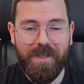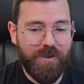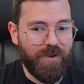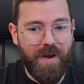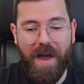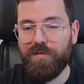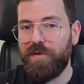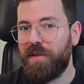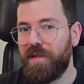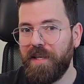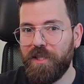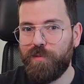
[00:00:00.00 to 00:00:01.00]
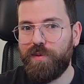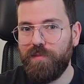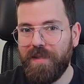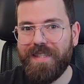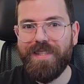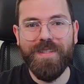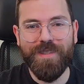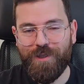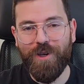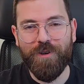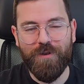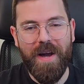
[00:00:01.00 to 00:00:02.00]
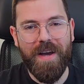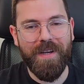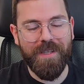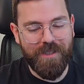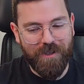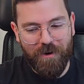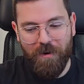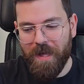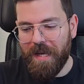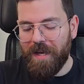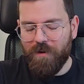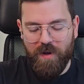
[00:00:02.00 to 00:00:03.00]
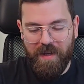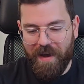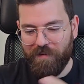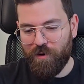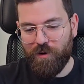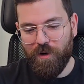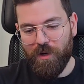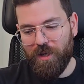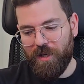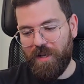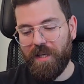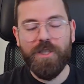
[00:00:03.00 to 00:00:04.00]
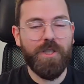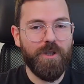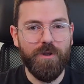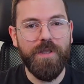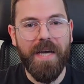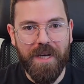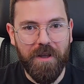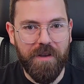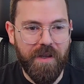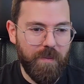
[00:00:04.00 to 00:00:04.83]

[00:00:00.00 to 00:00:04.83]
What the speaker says: So everything is permitted in songwriting, so we never exclude anything.